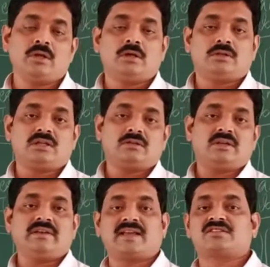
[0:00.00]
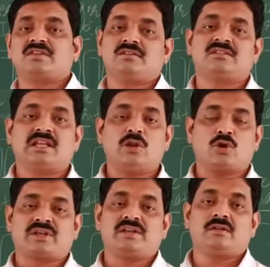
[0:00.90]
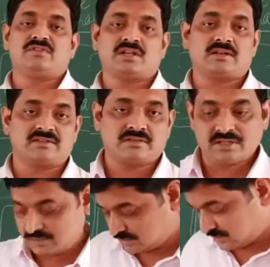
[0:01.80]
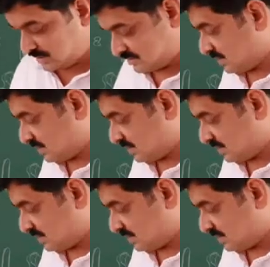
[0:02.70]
Then next cell organelle we shall consider is